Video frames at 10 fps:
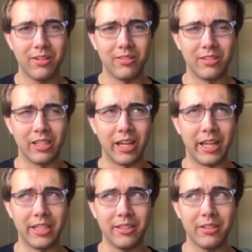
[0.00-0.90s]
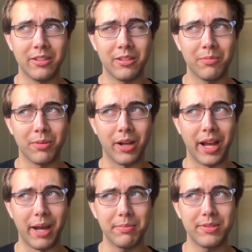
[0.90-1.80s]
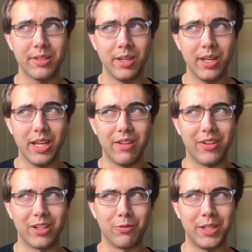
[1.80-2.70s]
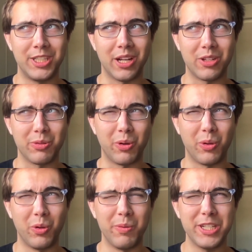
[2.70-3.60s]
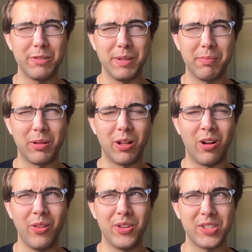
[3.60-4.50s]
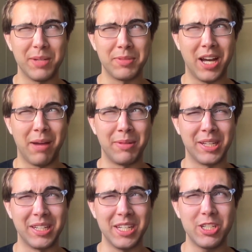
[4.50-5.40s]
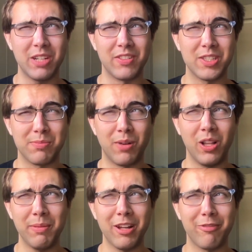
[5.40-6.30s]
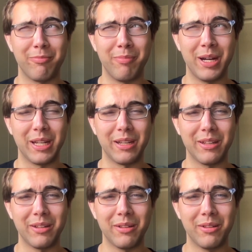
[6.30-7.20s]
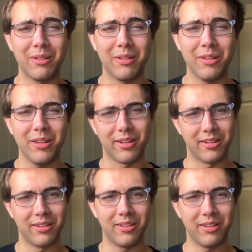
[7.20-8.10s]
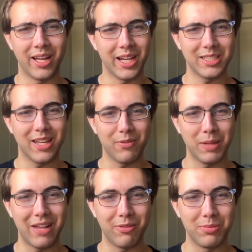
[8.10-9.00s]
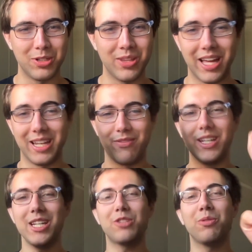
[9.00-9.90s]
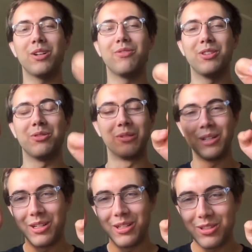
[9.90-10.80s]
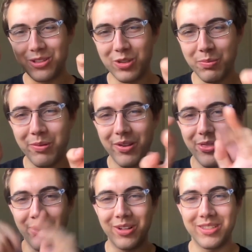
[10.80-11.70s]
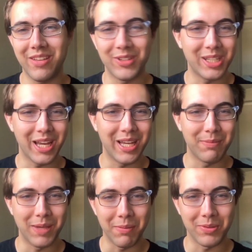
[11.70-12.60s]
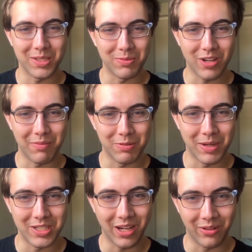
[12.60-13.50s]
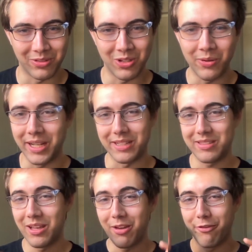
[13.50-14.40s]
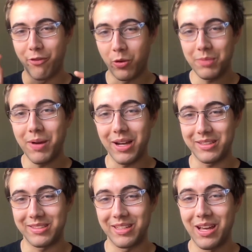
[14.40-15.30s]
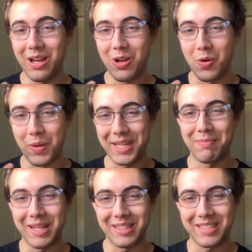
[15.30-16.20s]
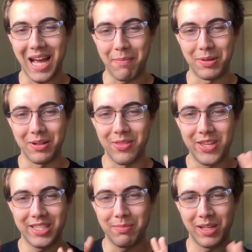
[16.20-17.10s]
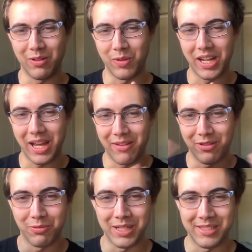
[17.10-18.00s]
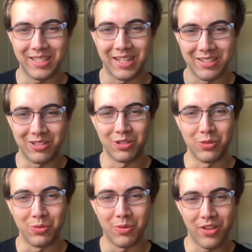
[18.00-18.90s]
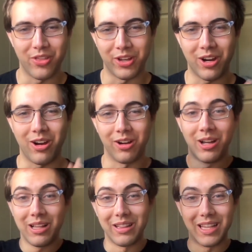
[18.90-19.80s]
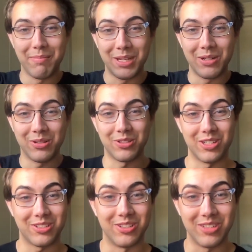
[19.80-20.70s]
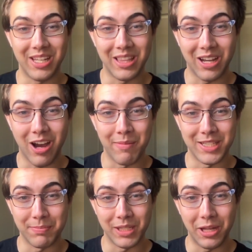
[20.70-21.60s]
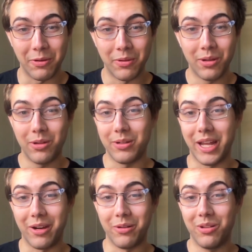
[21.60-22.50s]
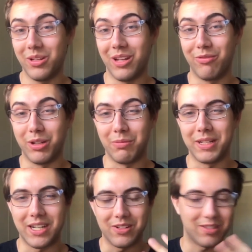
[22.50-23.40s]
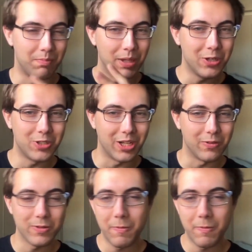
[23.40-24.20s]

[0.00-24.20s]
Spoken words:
Like, perhaps, if I could reach out to a whole bunch of people all at the same time and they could each give a small amount of money. Huh. I actually have a platform to do that. If each one of you, 2.37k people subscribed to my channel, donates 40 bucks, we can make this happen. This meaning whatever we decide to do with the car. Let me know your suggestions in the comments below. Now, if we reach out to some bigger channels,